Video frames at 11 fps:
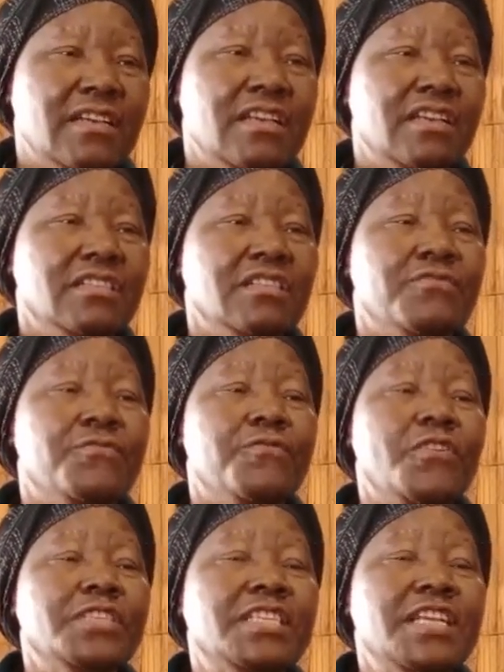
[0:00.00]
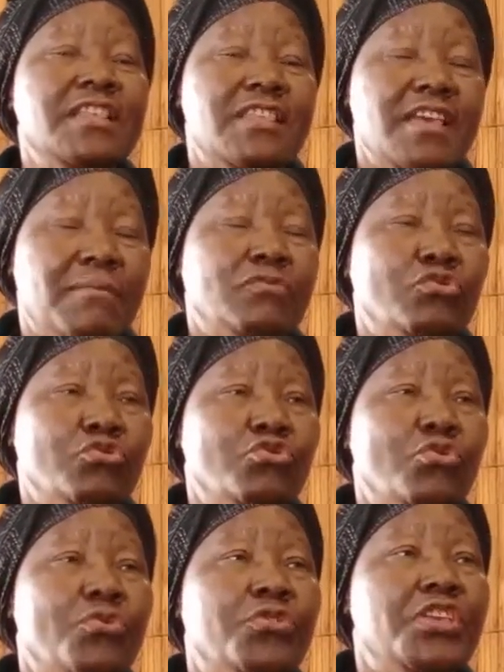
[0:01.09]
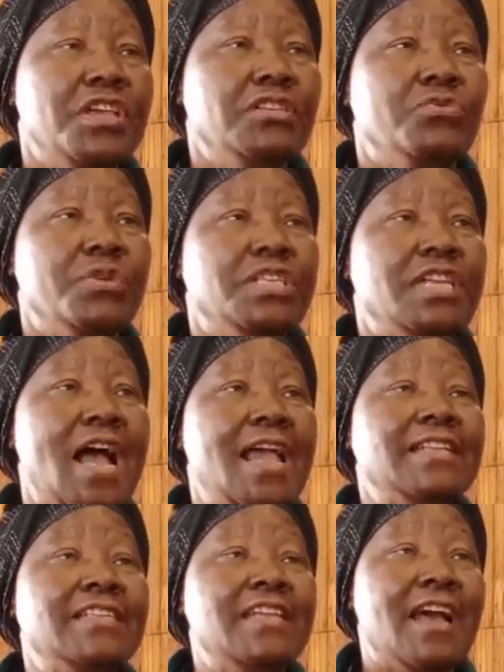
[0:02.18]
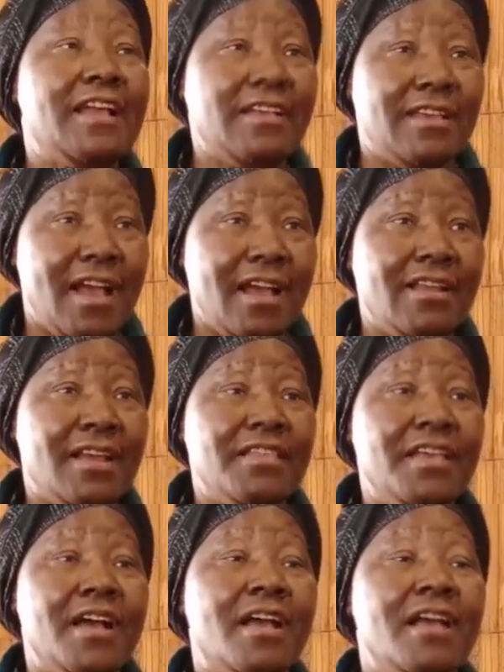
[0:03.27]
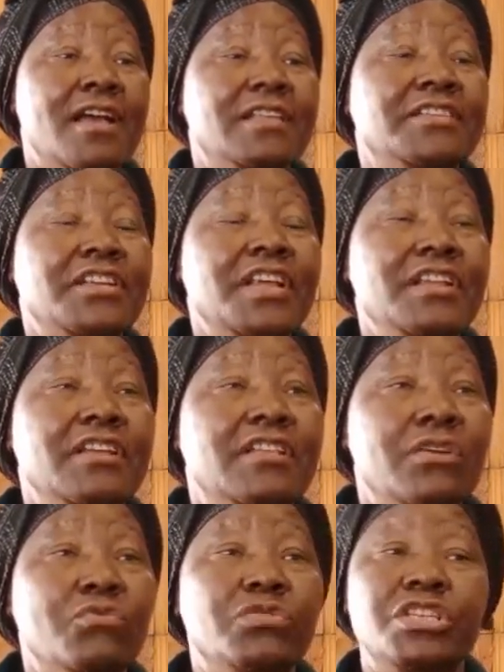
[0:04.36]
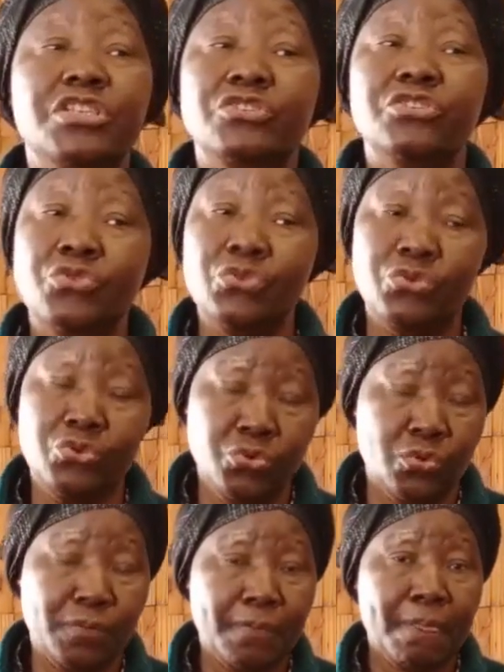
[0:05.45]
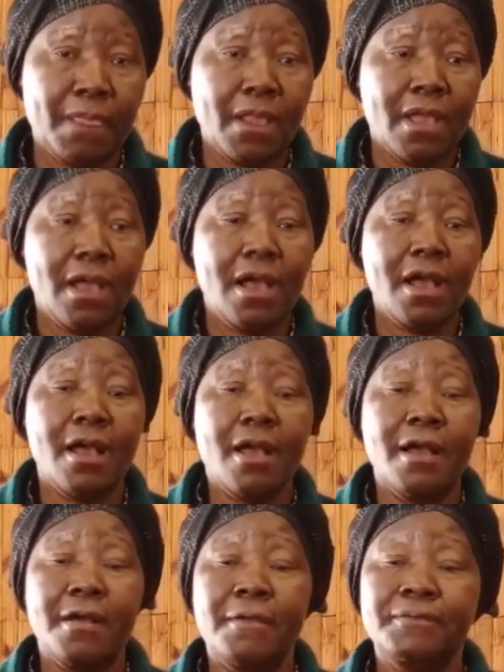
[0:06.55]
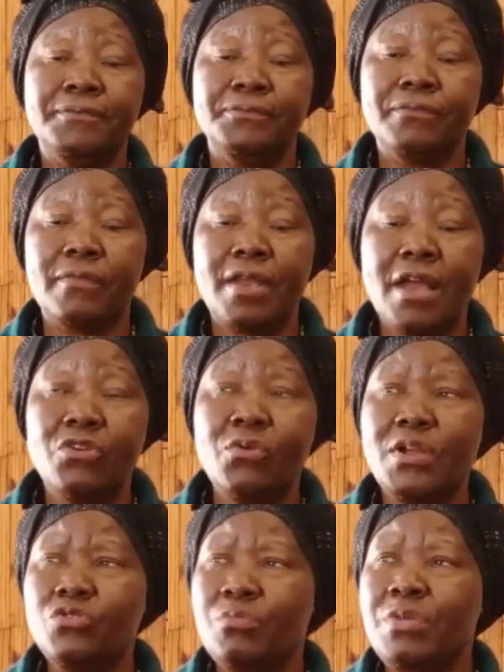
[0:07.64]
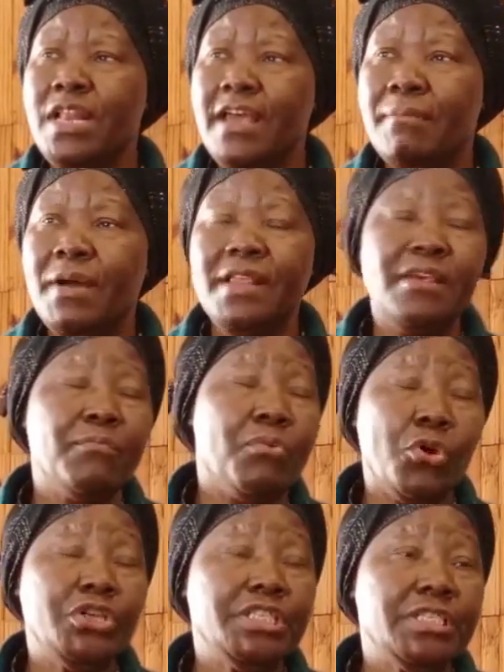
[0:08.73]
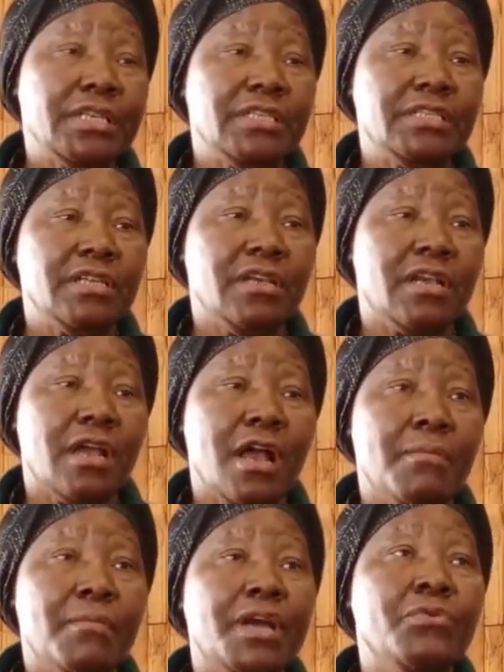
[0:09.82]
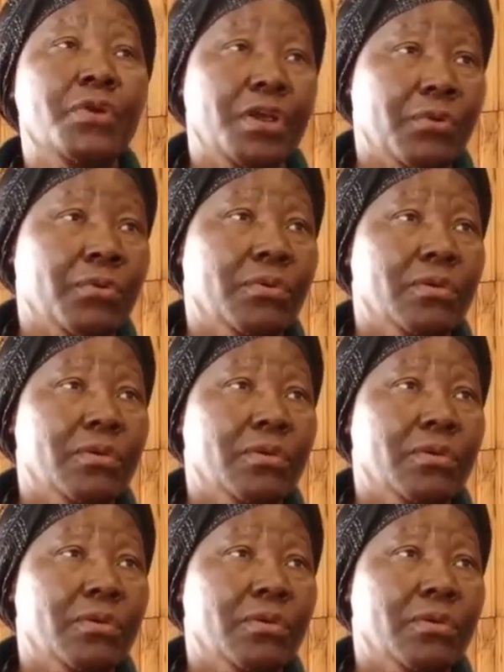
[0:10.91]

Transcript: is forcing them to do things which ideally under their training they wouldn't do. Um, I don't want to belabor the point that uh, I'm unwell